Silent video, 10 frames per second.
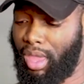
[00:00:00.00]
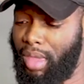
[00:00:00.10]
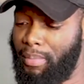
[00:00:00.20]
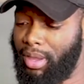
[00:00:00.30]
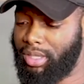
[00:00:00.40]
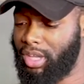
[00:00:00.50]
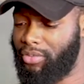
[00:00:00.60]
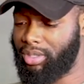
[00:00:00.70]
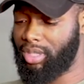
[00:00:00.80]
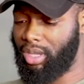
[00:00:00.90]
it makes
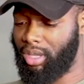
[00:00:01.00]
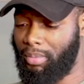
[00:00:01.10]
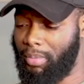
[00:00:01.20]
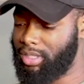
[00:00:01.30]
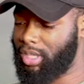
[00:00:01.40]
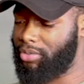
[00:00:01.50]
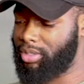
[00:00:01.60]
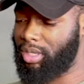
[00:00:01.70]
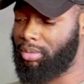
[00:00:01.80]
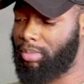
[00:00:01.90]
everything
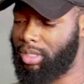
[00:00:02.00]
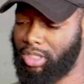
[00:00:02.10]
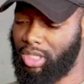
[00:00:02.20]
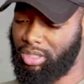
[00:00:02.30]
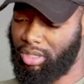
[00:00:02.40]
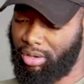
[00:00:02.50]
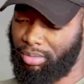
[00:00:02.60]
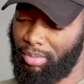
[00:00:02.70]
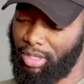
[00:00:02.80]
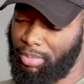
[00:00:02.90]
much easier.
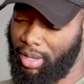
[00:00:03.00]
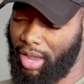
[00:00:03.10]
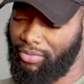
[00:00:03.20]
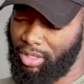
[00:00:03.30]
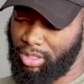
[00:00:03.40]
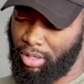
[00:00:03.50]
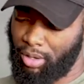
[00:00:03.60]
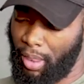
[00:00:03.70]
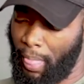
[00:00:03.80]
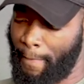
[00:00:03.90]
It makes my life easier.
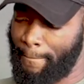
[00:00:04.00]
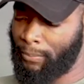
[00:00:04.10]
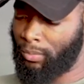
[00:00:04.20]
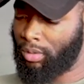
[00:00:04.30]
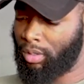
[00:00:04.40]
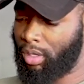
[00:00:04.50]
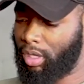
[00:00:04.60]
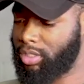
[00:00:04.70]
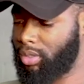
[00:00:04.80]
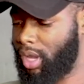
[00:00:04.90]

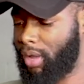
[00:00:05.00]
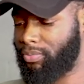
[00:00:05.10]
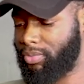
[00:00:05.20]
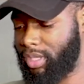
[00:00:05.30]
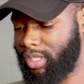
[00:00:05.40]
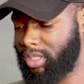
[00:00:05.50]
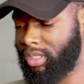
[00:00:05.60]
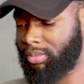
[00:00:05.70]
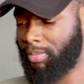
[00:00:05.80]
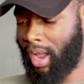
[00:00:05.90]
And so yeah, this
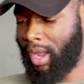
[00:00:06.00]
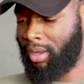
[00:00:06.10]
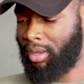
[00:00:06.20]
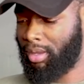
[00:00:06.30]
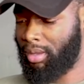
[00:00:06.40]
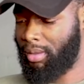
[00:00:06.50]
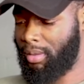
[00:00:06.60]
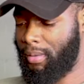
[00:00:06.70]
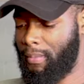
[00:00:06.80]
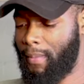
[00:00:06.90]
is my
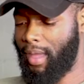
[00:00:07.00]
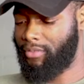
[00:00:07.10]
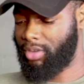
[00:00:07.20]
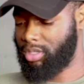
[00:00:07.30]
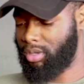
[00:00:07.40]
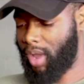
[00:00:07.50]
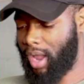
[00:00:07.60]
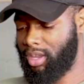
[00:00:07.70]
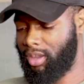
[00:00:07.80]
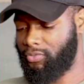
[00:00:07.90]
Mavic 2.
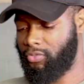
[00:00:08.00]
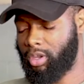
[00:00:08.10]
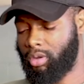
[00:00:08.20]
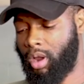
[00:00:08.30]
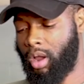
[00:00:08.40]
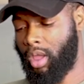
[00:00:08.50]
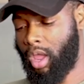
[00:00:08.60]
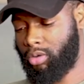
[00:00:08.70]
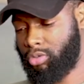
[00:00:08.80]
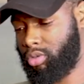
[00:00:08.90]
I can't figure out
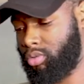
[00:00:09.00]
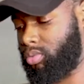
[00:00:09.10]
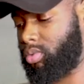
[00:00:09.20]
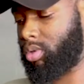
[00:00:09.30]
how to